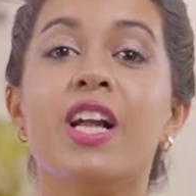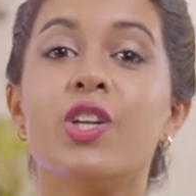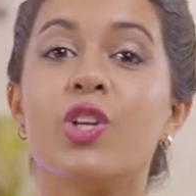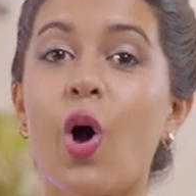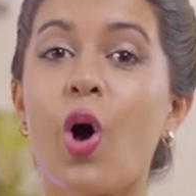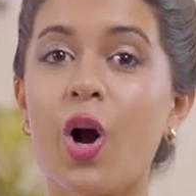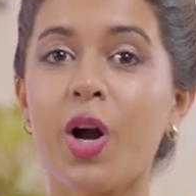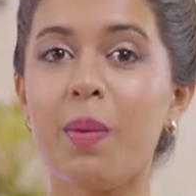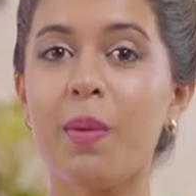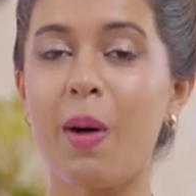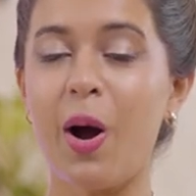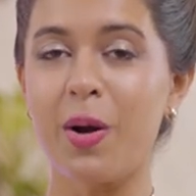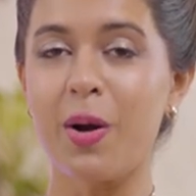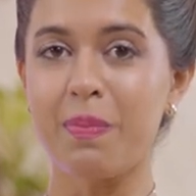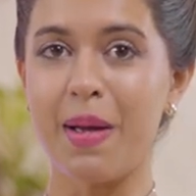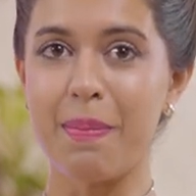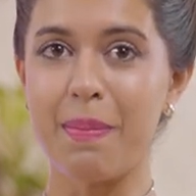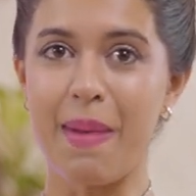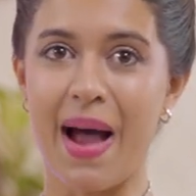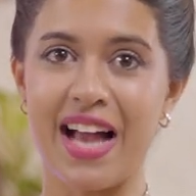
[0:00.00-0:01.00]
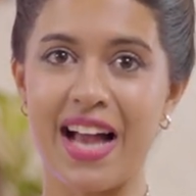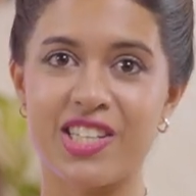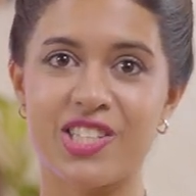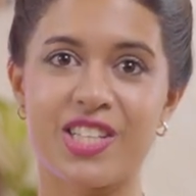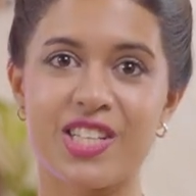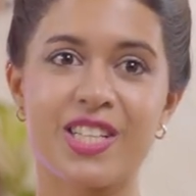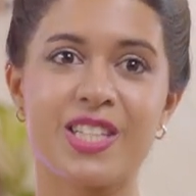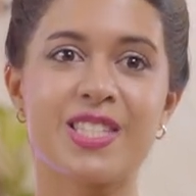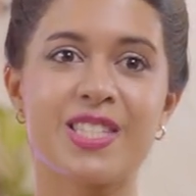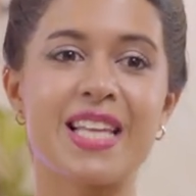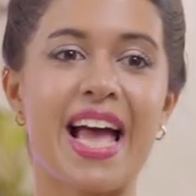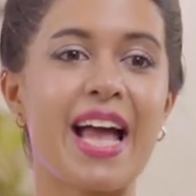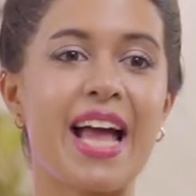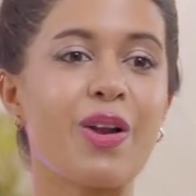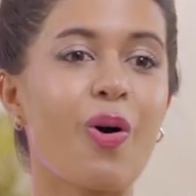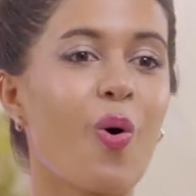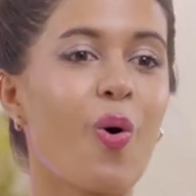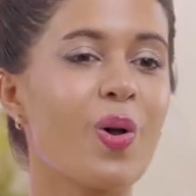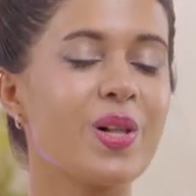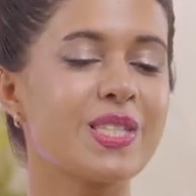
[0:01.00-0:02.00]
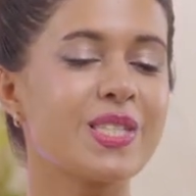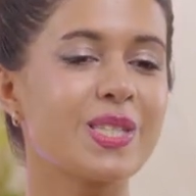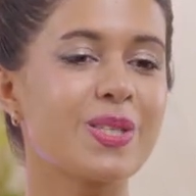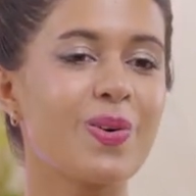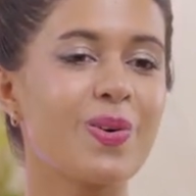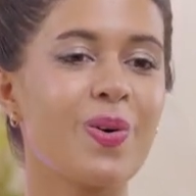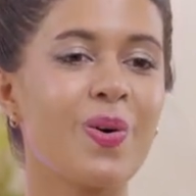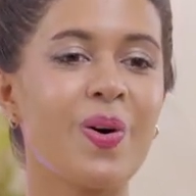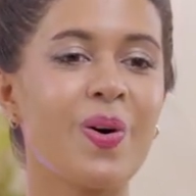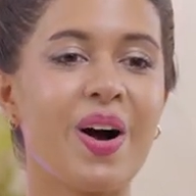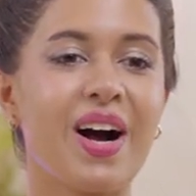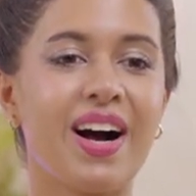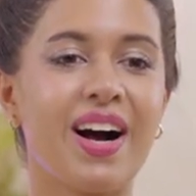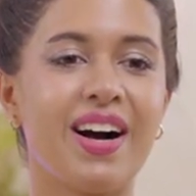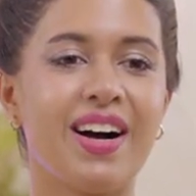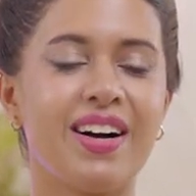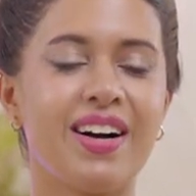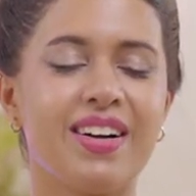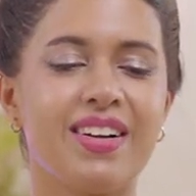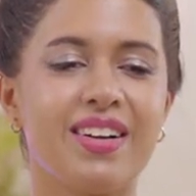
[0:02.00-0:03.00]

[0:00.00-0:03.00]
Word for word: talk about my passions and also, uh,